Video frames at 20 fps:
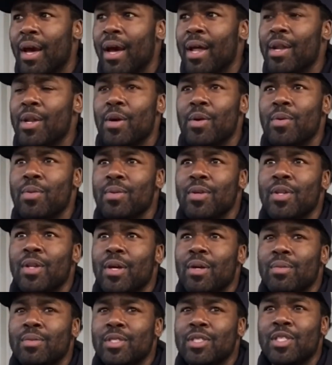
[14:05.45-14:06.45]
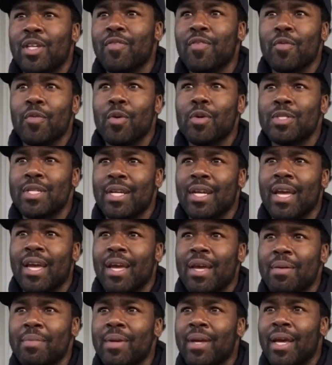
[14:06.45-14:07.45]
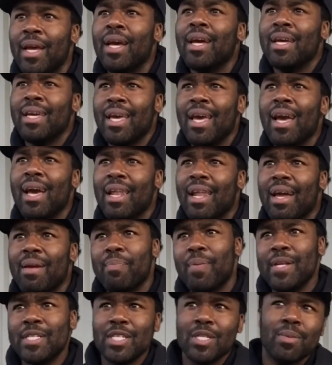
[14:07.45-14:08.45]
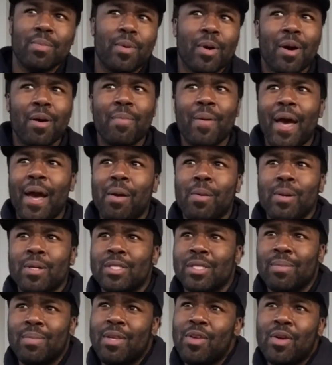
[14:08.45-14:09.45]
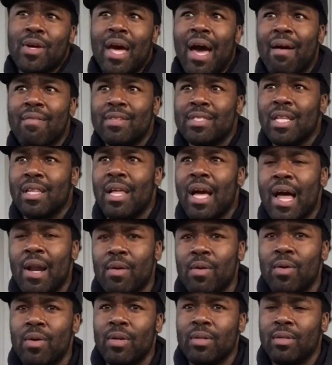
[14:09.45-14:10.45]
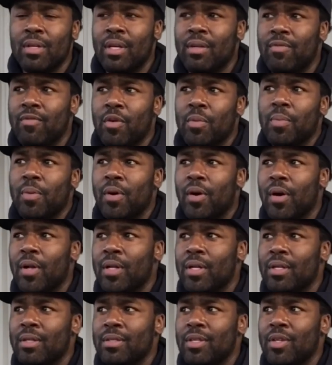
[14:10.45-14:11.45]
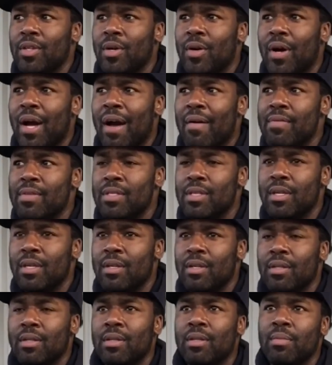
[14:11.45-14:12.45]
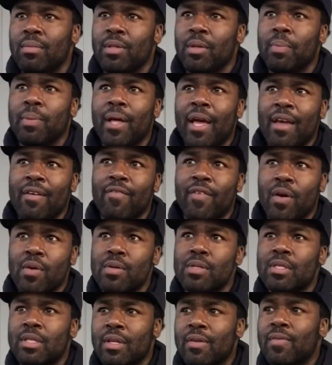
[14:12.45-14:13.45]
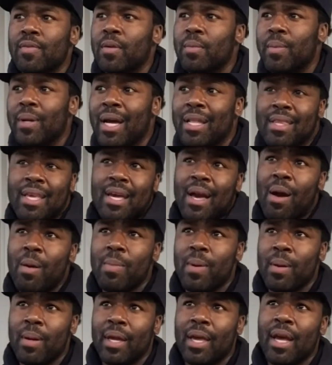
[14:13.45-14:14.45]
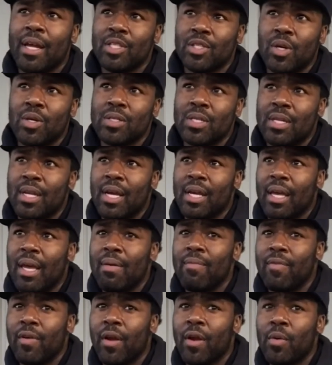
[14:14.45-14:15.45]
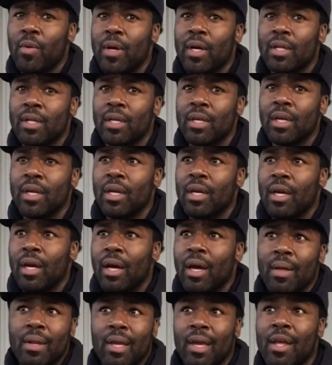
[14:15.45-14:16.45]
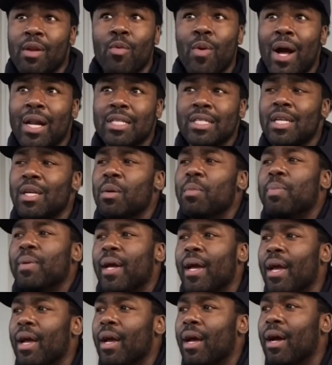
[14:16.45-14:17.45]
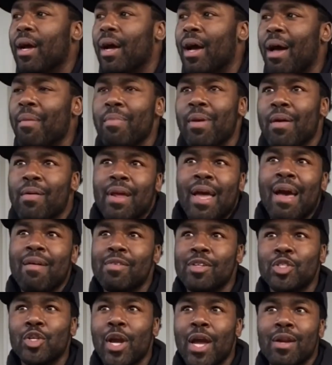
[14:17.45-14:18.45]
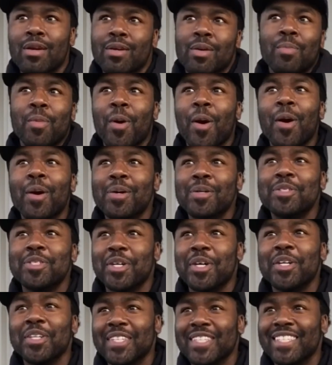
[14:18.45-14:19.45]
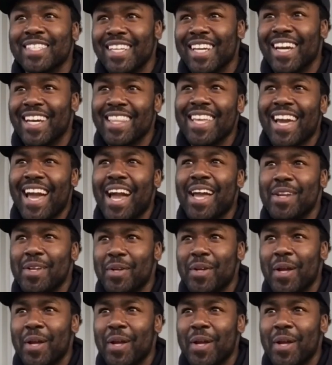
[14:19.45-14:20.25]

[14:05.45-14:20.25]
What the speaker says: I know, just different rules to the game. Like pitching the ball backwards. You got obviously lateral in football, and obviously the playing field is different, but I think I'll be able to catch on to that game very quickly. And again, watching him play, I'd be able to have a trainer tomorrow. So I think I could do that.